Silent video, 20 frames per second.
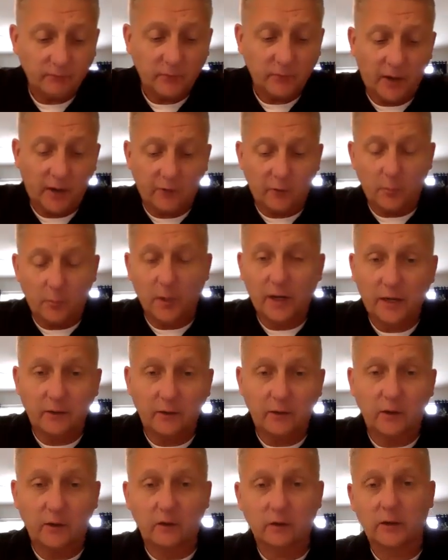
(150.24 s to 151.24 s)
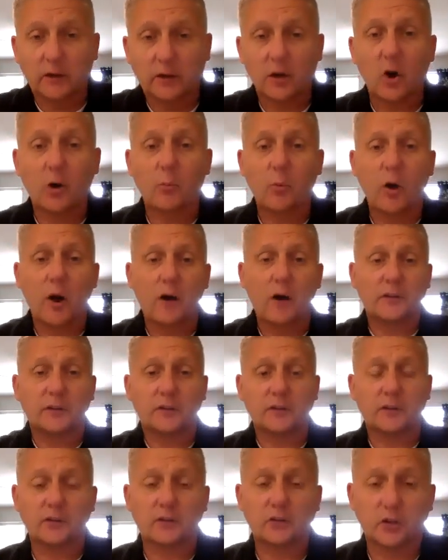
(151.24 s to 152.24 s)
Everybody in the home
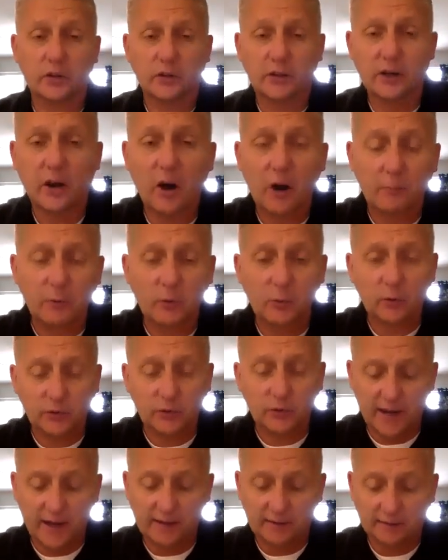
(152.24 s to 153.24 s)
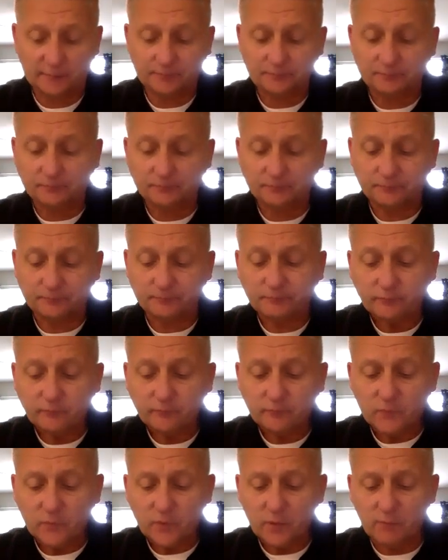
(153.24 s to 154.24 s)
office can certainly help you with that.
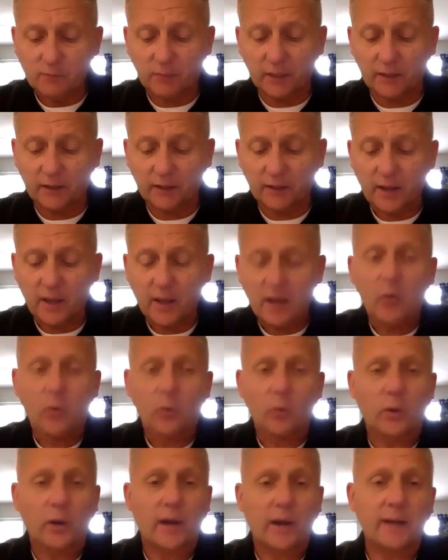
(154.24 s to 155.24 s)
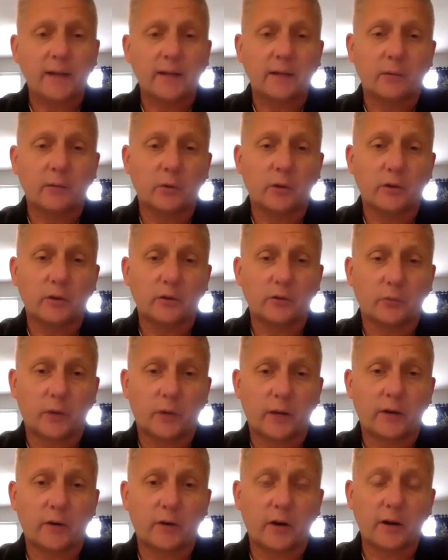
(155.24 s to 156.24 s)
But what I did was when
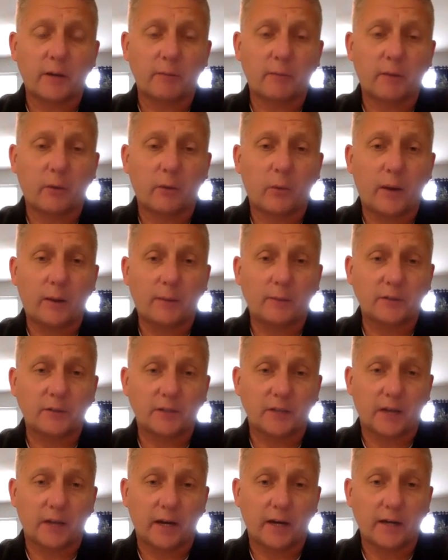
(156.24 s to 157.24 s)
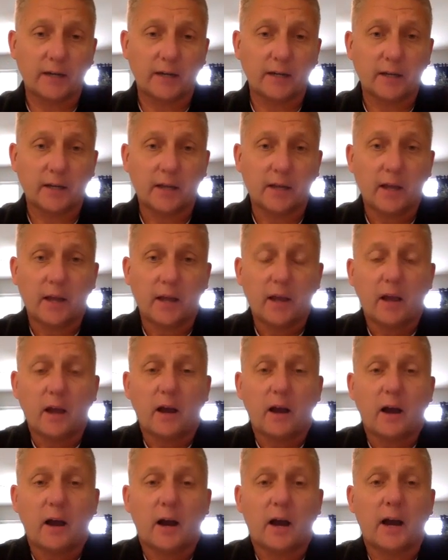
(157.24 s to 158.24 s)
I created my website,
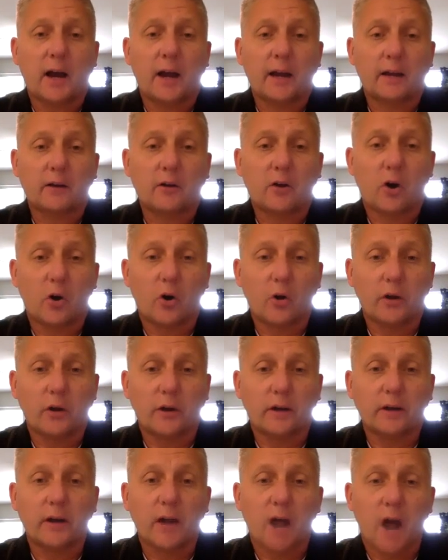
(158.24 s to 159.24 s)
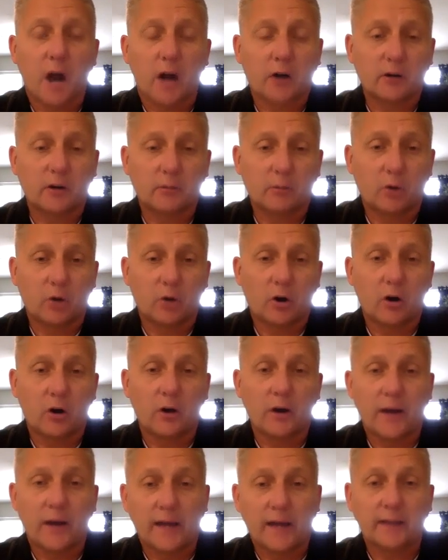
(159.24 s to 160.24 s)
I called it
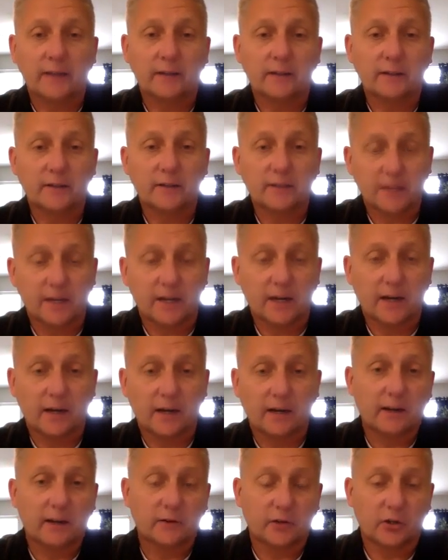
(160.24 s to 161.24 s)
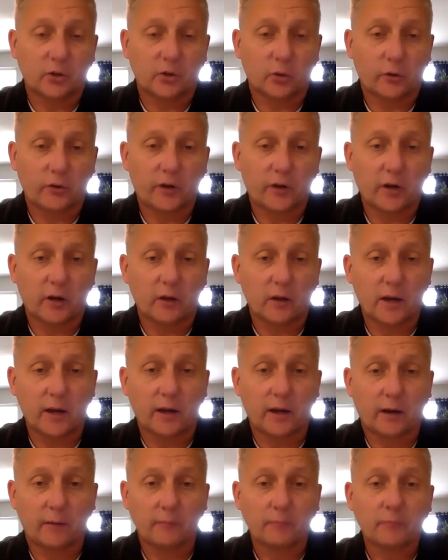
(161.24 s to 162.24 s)
Knockerball NC, as in North
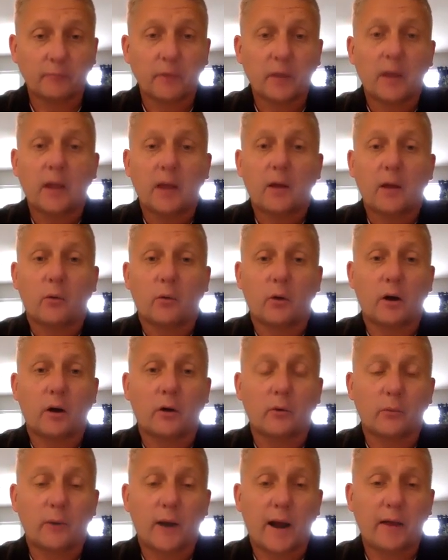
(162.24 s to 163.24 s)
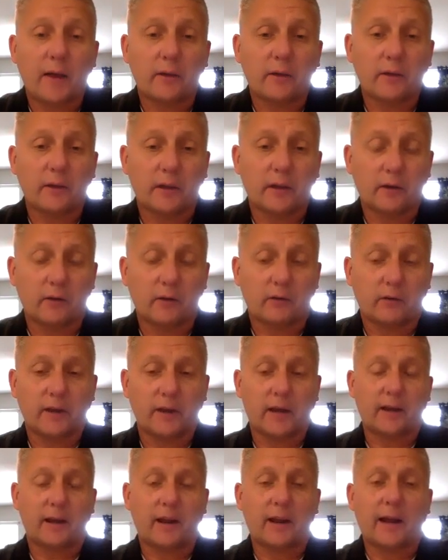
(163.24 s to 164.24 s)
Carolina. Well, rather than
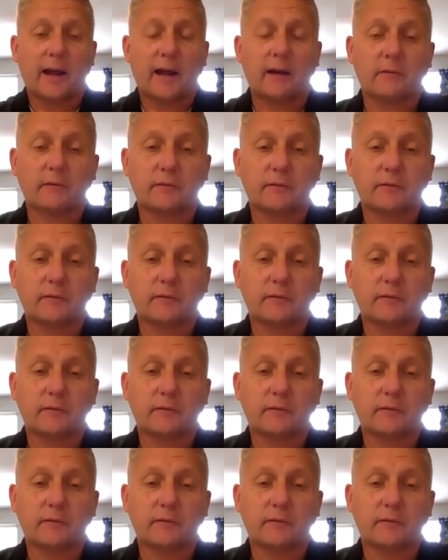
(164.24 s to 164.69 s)
have